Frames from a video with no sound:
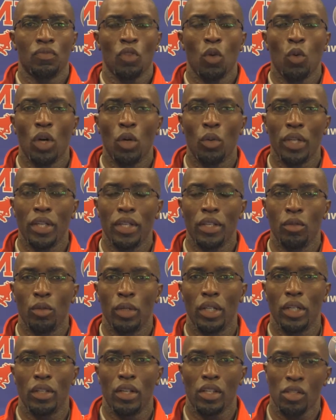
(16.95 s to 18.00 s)
Well, we,
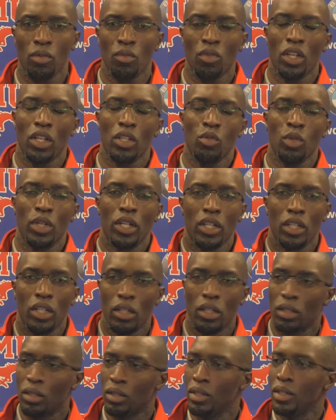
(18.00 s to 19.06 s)
we have some things we need to
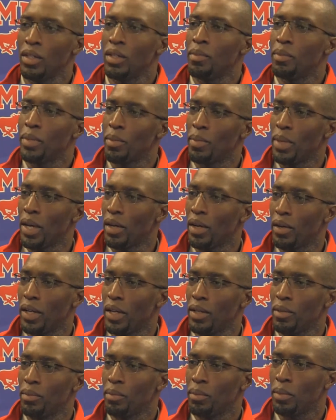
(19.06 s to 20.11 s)
be better
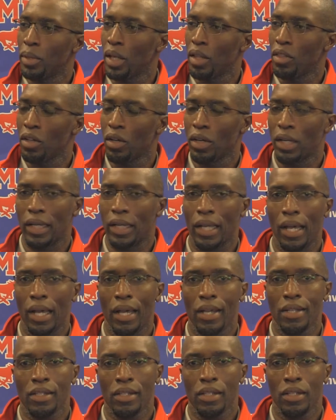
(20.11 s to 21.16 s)
at, but I thought our
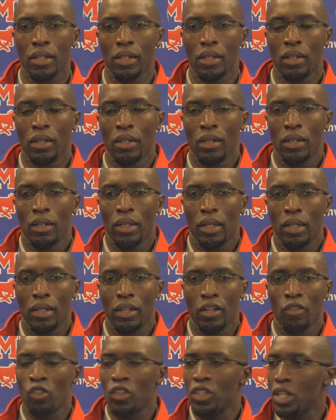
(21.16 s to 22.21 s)
guys and at
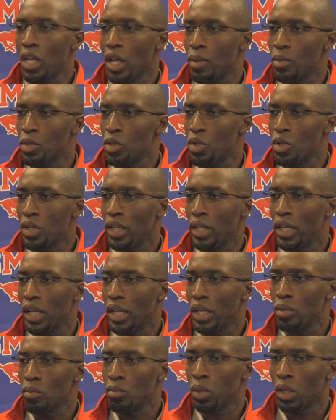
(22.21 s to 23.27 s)
different times during the
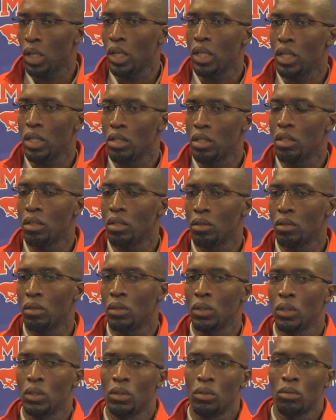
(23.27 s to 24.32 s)
game played
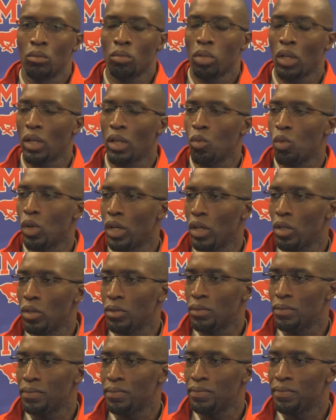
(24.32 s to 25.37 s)
played well.
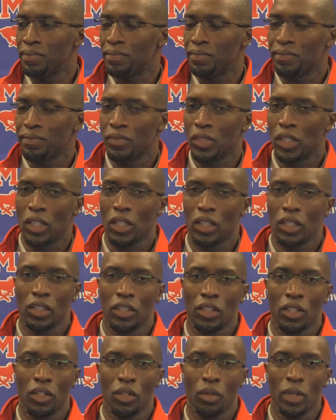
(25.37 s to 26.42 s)
Uh,
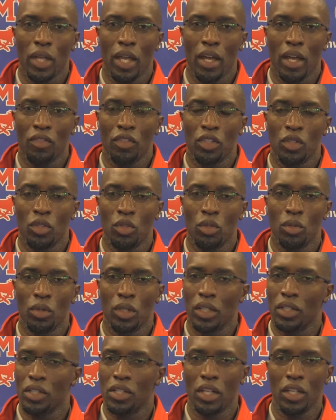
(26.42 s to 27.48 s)
you know, we have to do
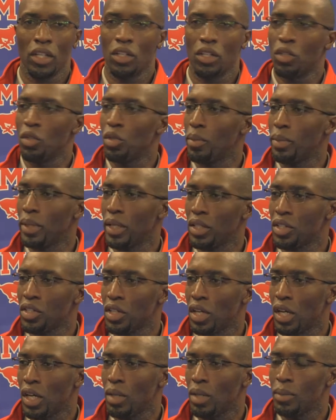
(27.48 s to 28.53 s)
continue to do a better
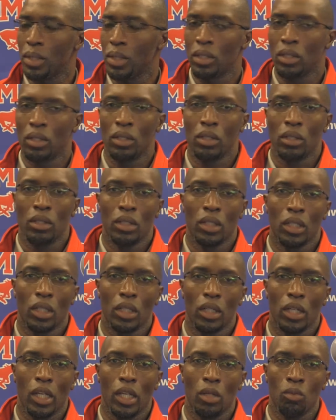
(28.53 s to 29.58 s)
job
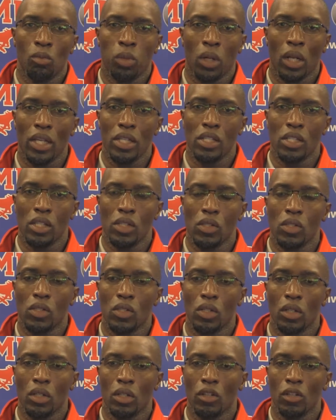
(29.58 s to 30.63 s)
uh, in places
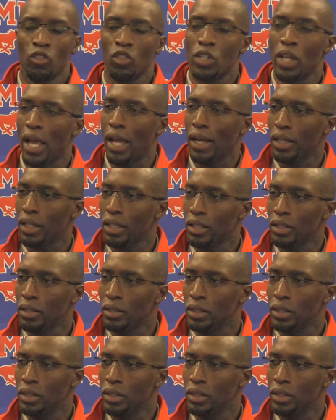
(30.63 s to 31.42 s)
of tackling.